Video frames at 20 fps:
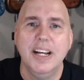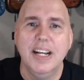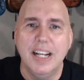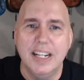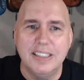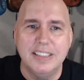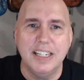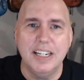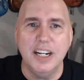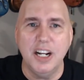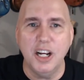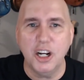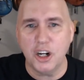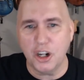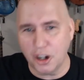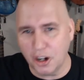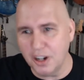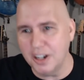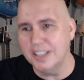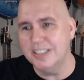It didn't
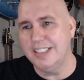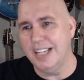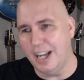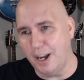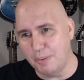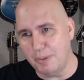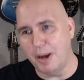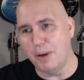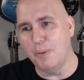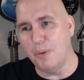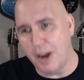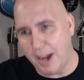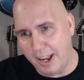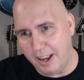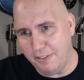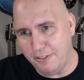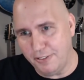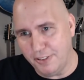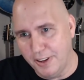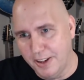occur to tell my
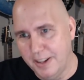wife